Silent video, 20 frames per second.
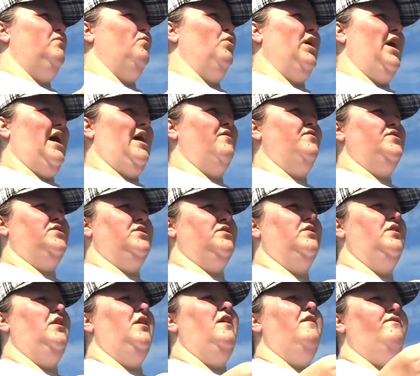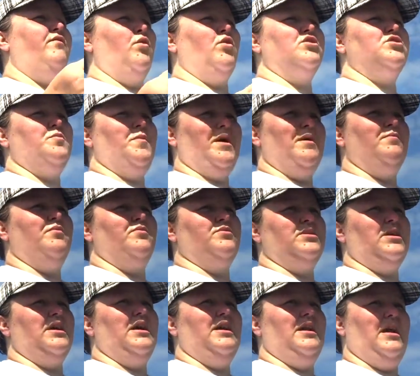we have to force people
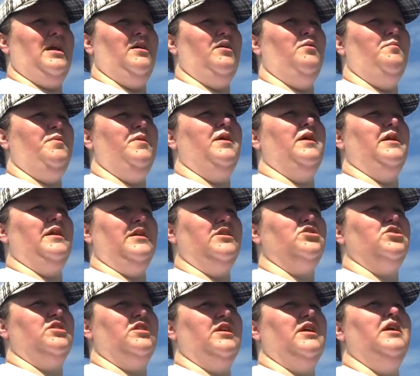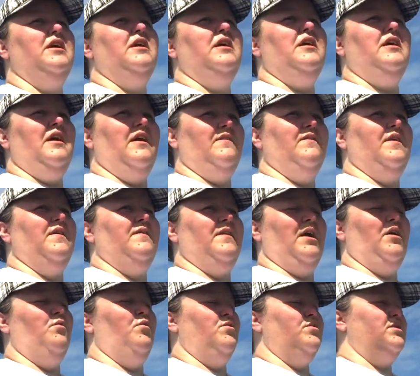to get help initially, and then
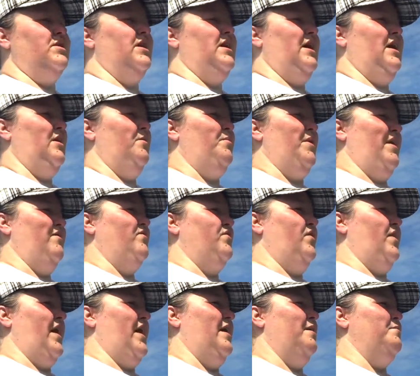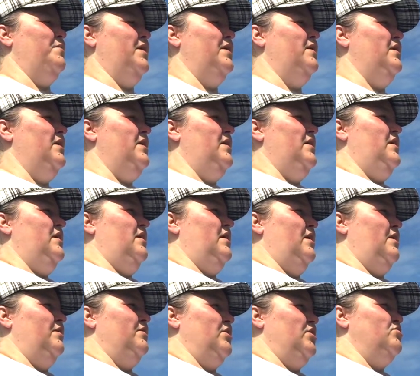they'll want to get help after that, but
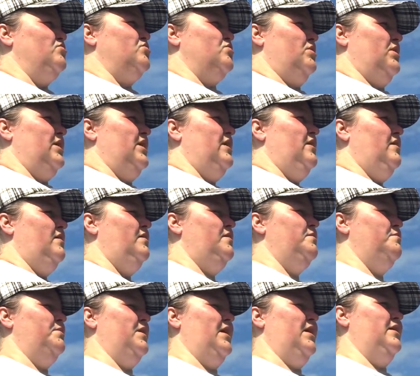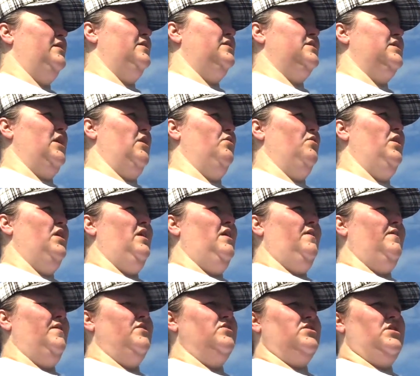usually. But so
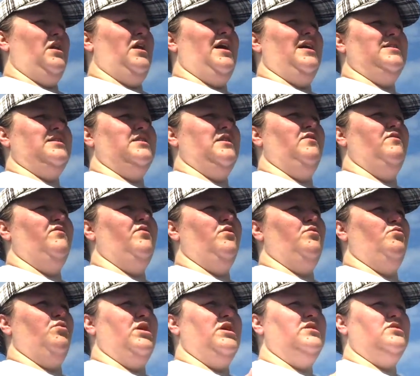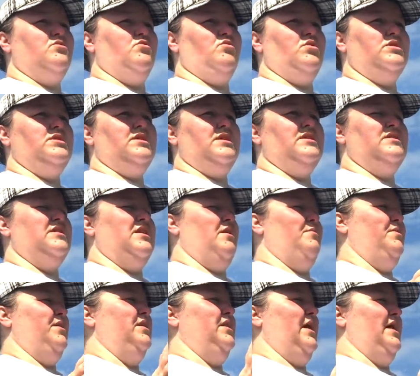there's lots of resources, and I'll
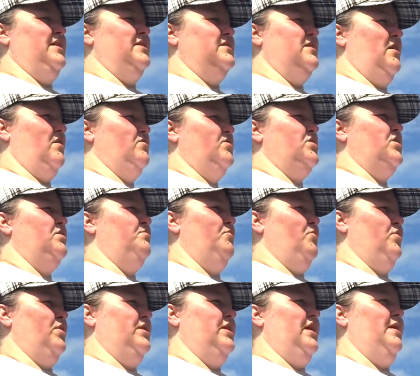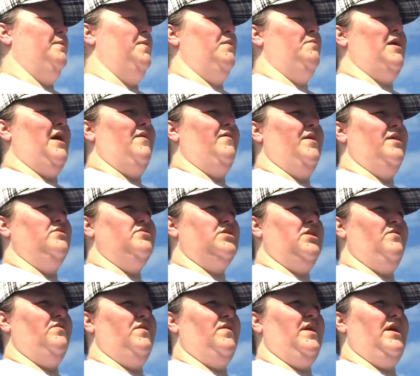be glad to talk to you more in depth about those
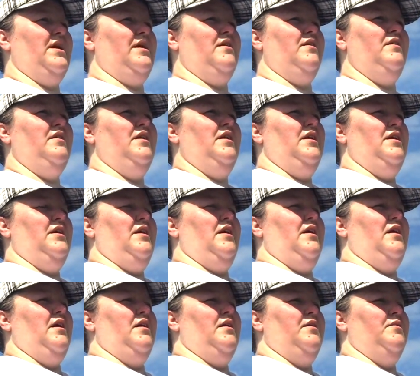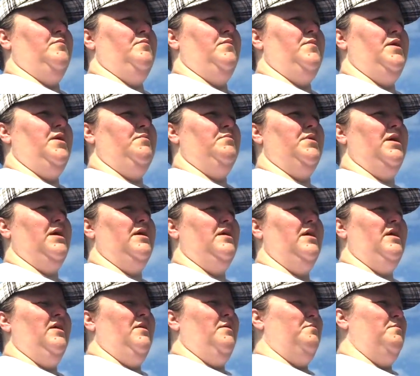over there. But
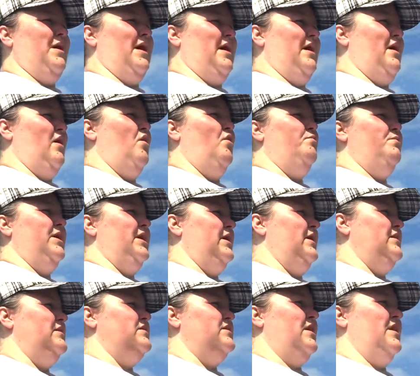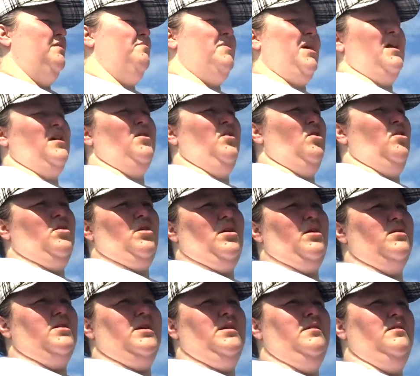by all means, get my
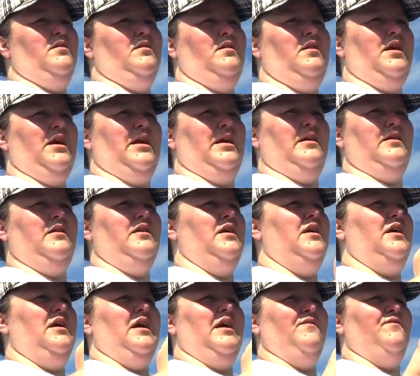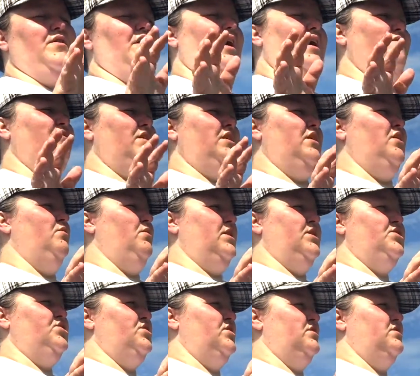card. And if you have any
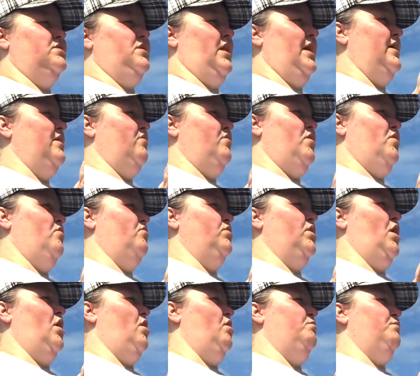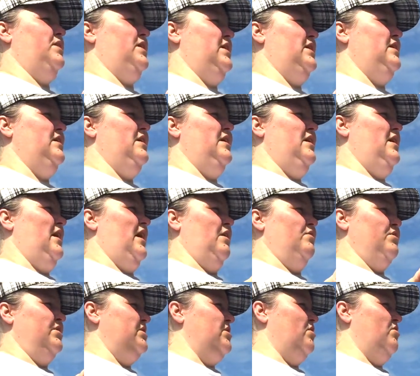questions later on, call me. I
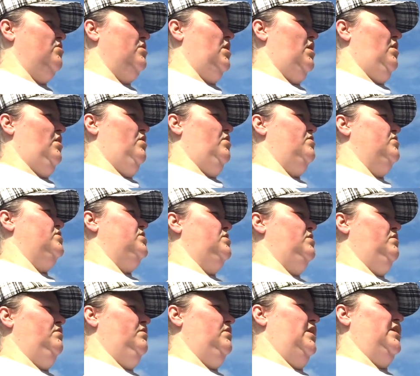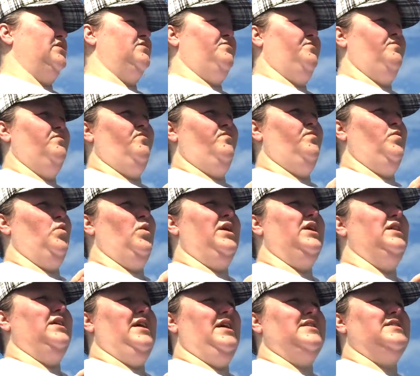return calls as
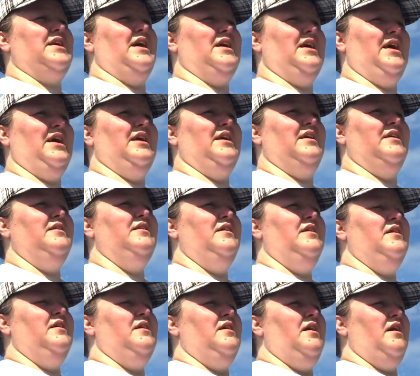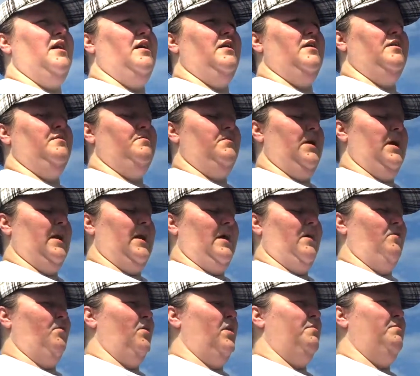quickly as I can. And
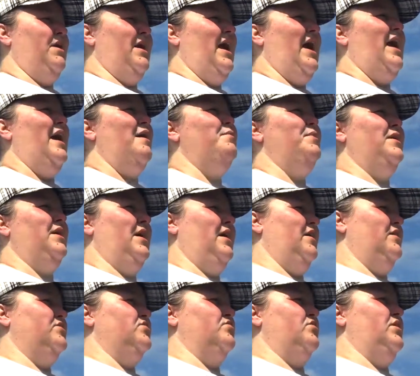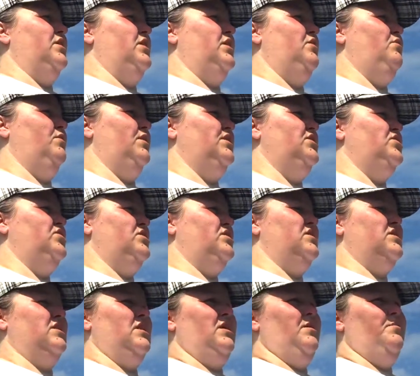I will be happy to answer any
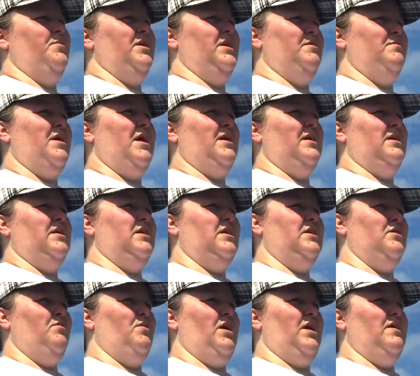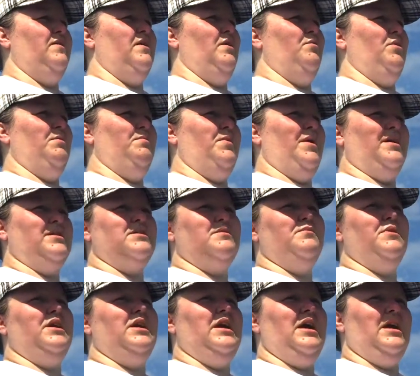questions and help anybody in any way that we
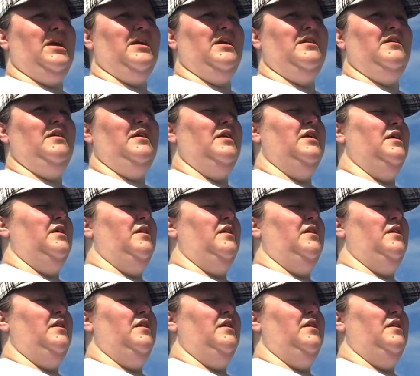possibly can.